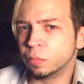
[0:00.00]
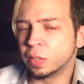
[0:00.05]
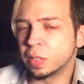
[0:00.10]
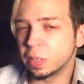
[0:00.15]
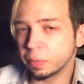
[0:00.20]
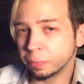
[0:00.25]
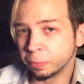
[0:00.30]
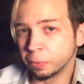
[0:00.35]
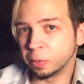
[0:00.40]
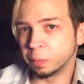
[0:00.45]

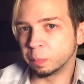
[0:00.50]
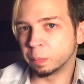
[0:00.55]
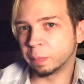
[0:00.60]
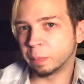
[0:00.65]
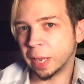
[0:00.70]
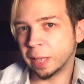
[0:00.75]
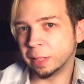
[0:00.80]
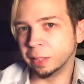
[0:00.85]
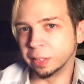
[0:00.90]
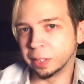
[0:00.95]
different
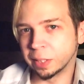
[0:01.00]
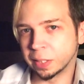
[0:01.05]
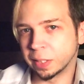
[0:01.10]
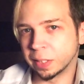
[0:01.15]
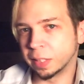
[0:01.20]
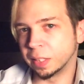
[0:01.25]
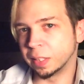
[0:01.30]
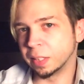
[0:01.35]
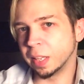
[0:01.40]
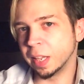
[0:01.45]
palettes,
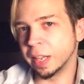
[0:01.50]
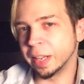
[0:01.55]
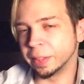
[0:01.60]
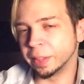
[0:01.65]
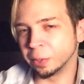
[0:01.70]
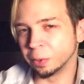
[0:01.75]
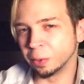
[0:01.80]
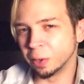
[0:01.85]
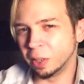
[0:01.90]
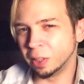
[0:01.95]

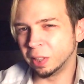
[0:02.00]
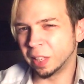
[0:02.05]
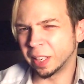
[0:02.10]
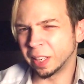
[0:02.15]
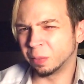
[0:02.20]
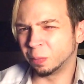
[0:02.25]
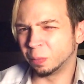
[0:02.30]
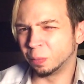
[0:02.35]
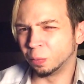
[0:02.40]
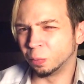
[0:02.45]
and they're all,
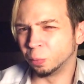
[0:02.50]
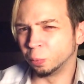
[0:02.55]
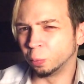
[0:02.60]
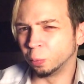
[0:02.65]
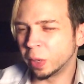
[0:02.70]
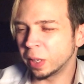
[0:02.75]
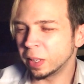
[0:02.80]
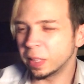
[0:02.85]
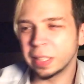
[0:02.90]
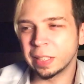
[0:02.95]
like,
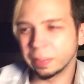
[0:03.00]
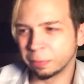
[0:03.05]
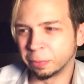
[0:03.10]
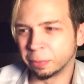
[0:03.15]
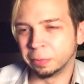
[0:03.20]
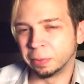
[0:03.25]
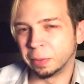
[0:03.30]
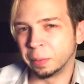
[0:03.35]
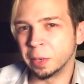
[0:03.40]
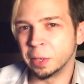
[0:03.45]
really
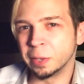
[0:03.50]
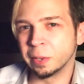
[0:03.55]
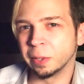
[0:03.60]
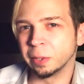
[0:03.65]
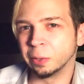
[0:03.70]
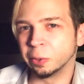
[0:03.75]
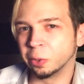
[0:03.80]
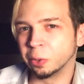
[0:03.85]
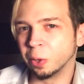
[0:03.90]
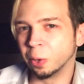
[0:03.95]
different from each
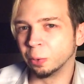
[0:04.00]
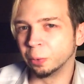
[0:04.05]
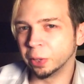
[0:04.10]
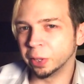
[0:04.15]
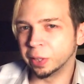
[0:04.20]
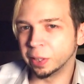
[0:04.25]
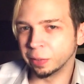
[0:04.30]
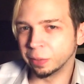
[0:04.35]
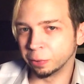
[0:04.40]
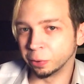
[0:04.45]
other. They're all
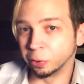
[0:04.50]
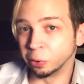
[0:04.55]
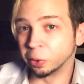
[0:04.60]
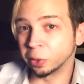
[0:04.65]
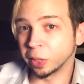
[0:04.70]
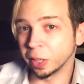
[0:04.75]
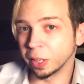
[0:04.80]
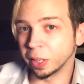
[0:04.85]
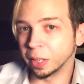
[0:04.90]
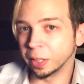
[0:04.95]
really different
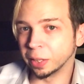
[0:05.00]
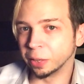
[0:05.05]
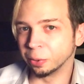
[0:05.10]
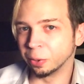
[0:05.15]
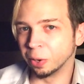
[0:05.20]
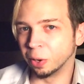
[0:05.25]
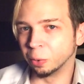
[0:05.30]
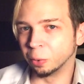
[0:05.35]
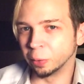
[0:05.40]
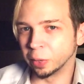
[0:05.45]
looking, and
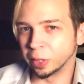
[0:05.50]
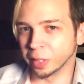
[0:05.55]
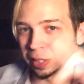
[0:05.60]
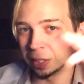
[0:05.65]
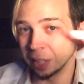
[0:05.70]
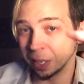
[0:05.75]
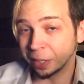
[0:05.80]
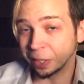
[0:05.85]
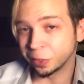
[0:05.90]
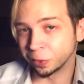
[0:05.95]
they're all really
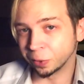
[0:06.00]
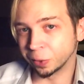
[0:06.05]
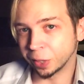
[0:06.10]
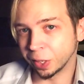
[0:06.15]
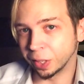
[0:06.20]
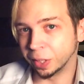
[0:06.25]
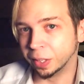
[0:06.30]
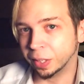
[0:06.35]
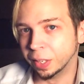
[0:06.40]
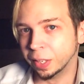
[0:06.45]
nice
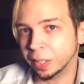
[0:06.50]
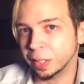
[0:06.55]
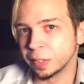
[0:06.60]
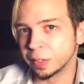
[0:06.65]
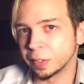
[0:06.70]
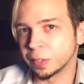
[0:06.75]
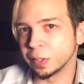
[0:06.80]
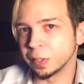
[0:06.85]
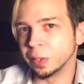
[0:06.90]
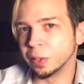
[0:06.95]
looking.
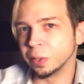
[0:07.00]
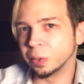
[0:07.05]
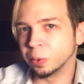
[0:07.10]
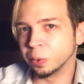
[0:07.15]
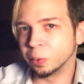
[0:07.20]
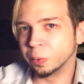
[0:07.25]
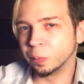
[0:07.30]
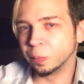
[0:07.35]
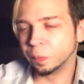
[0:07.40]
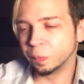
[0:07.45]

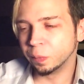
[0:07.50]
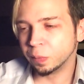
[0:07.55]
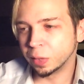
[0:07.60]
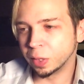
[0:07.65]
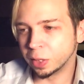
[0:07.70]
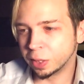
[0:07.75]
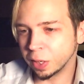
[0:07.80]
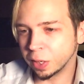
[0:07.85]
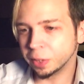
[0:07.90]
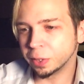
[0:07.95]
So
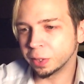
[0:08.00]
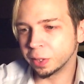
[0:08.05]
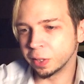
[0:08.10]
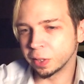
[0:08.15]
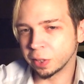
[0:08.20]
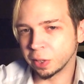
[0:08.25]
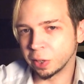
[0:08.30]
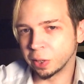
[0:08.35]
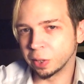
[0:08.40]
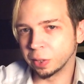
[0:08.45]
the
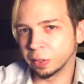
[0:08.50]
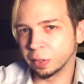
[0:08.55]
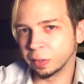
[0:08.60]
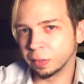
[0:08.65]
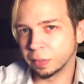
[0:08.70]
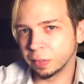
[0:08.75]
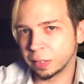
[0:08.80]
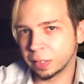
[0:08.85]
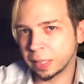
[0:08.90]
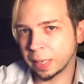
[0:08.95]
dungeons are
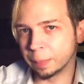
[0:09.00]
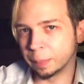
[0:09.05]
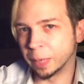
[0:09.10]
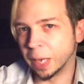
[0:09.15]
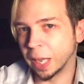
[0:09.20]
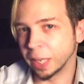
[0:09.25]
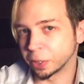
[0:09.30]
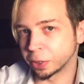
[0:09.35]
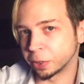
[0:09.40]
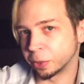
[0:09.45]

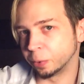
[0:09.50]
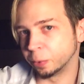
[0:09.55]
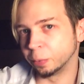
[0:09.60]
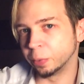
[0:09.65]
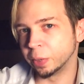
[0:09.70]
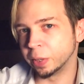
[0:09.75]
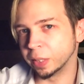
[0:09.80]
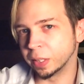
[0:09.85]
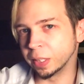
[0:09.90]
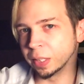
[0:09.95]
top-notch. They're
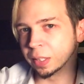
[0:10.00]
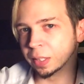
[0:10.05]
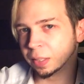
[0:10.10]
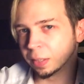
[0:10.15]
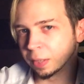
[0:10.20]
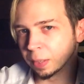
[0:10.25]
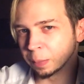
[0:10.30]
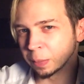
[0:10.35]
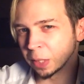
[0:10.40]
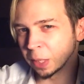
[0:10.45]
really
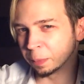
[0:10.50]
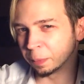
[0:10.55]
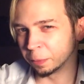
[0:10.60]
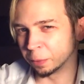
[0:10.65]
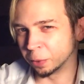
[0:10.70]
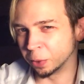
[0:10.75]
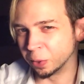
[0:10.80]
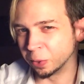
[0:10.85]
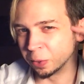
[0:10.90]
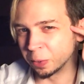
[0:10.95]
thumbs up
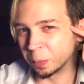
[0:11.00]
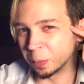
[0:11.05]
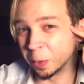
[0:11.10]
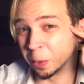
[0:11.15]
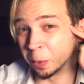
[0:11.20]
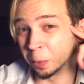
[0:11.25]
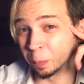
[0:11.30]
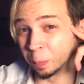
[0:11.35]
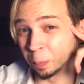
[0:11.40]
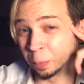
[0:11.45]
for those.
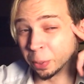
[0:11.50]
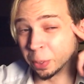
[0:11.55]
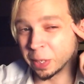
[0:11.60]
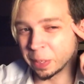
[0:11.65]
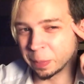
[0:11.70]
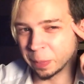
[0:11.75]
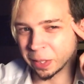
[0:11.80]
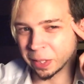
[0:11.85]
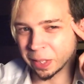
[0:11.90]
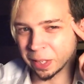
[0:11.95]
They're pretty
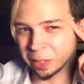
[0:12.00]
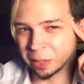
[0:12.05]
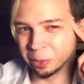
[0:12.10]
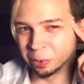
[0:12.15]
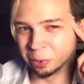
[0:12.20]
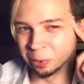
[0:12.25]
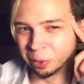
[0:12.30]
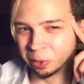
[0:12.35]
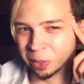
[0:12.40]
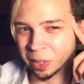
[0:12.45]

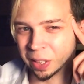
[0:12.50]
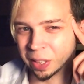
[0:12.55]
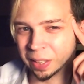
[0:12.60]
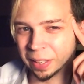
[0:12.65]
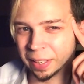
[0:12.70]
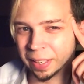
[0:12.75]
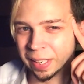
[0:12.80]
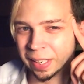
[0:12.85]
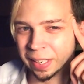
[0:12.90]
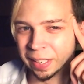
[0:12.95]
spectacular looking,
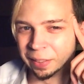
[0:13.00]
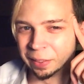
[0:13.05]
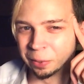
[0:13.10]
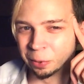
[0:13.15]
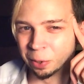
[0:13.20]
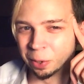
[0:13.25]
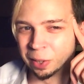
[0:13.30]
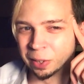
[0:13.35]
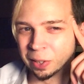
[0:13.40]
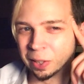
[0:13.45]
and
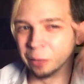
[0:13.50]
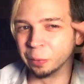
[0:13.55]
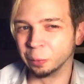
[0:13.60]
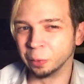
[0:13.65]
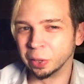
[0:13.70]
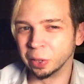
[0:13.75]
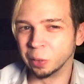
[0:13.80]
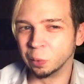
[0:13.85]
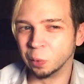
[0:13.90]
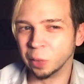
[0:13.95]
they're all done
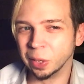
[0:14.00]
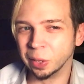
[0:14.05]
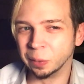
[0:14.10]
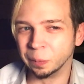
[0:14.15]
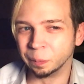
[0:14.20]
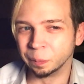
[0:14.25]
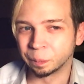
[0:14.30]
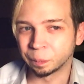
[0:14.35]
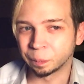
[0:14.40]
really well.